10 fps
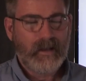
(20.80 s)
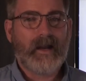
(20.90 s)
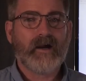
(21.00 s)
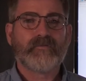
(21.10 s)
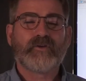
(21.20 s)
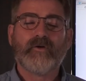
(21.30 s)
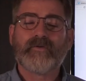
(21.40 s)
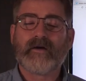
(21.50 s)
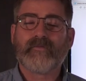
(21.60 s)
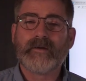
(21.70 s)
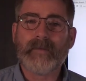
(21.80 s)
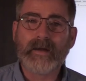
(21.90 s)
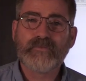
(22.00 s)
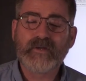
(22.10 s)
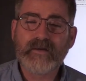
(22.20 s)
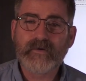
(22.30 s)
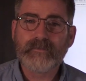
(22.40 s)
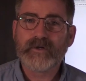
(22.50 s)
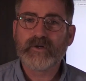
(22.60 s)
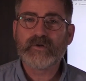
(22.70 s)
Erev Tov Chabrim, I'm
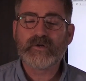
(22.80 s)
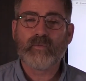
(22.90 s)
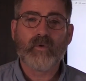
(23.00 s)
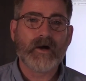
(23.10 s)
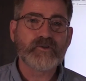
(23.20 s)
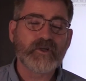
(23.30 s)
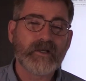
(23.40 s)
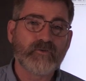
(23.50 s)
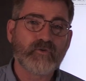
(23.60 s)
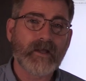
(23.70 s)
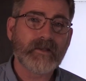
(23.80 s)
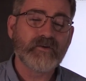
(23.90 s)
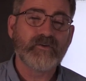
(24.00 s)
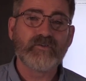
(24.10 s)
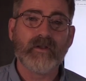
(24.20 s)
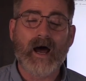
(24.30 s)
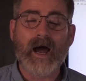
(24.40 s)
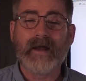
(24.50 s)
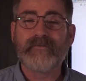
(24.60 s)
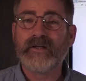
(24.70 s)
Stephen Benoon. You're watching Israeli News
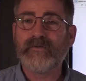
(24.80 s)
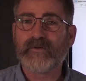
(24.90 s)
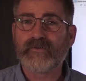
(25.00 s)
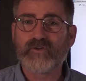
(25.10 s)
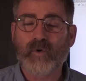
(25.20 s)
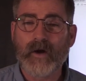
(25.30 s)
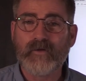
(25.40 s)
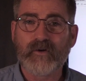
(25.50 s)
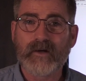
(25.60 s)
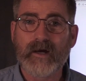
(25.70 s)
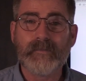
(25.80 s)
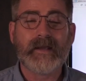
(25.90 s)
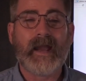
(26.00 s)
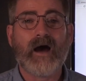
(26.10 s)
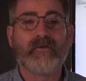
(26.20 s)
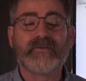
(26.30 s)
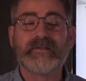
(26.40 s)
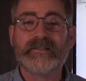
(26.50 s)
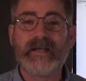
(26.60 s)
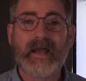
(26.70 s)
Live. Different stories are coming out
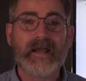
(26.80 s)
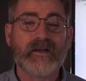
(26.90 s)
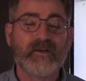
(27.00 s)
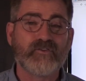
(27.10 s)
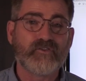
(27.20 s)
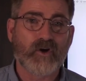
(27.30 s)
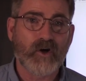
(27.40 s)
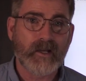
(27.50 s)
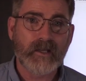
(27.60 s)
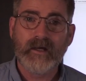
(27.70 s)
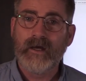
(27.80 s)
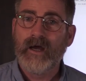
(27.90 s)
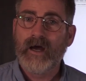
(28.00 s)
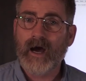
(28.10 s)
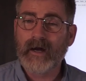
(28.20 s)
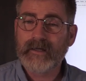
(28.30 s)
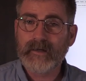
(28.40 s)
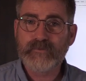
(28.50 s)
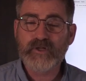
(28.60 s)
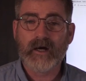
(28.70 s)
today concerning uh,
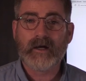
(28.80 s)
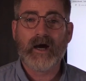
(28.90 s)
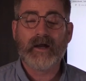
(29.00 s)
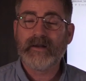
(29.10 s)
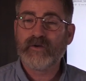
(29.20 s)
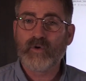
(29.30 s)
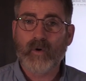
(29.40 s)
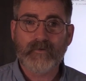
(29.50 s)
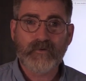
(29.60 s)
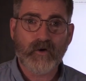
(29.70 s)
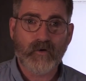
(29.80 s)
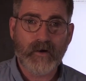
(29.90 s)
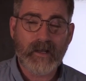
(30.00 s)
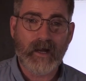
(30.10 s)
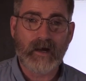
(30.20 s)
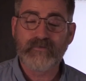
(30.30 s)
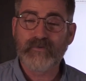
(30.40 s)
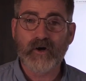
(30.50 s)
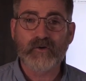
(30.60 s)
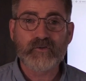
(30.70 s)
Kim Jong un in North Korea.
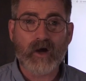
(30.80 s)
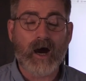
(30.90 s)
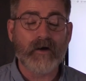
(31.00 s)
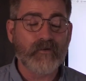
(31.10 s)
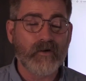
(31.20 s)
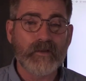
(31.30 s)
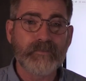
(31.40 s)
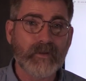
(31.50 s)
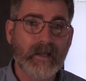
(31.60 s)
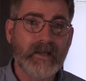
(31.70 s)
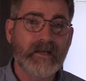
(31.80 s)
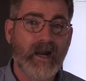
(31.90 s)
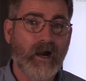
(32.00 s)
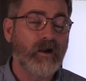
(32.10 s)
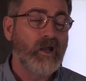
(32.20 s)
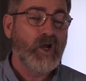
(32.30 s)
First off, on the plate here,